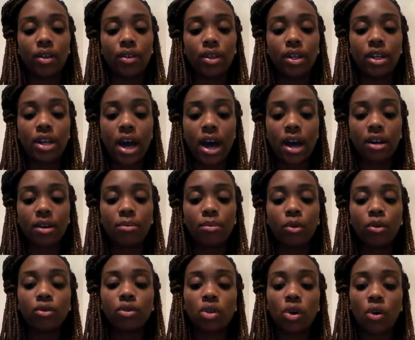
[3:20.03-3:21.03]
The data
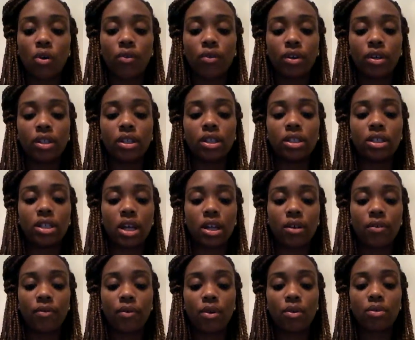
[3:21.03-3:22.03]
moves over the
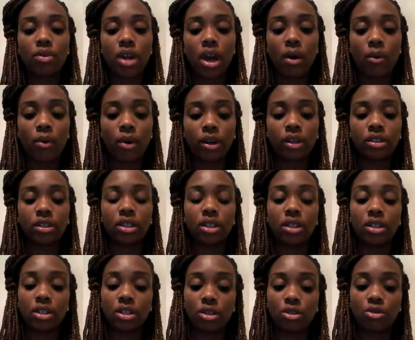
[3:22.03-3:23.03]
telephone network to
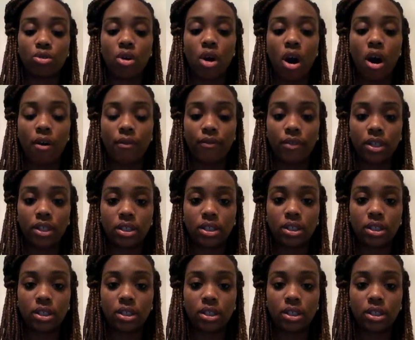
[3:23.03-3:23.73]
the central office.